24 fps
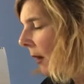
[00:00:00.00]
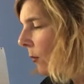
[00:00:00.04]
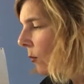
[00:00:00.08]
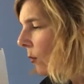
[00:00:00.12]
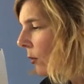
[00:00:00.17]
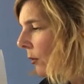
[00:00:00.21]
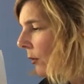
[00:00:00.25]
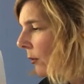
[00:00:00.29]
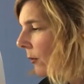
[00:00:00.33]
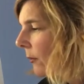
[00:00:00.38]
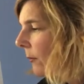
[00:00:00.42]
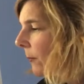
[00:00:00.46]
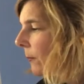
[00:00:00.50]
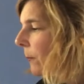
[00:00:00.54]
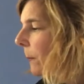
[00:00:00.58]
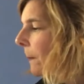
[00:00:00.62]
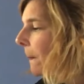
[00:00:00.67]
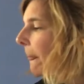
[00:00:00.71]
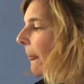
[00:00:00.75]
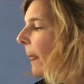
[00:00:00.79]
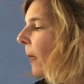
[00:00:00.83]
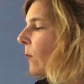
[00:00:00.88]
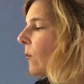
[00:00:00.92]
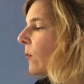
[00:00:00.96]
word.
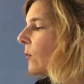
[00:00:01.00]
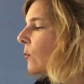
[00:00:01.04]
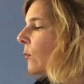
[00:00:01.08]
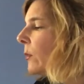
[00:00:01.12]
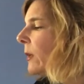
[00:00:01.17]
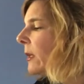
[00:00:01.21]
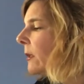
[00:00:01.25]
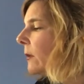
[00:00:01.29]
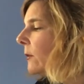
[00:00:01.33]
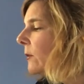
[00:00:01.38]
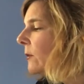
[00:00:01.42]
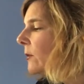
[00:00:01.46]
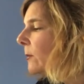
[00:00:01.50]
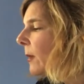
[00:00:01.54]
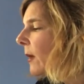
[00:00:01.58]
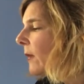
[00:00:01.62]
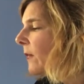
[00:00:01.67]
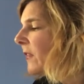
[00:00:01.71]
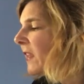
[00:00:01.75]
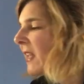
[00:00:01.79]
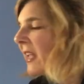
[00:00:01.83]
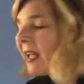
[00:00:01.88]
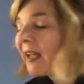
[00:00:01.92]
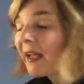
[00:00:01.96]
When we learned about
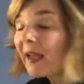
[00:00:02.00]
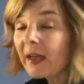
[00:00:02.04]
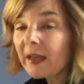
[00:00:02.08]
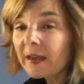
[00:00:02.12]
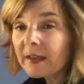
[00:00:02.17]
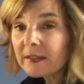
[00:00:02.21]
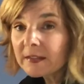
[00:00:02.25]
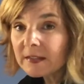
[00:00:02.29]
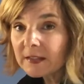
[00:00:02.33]
the X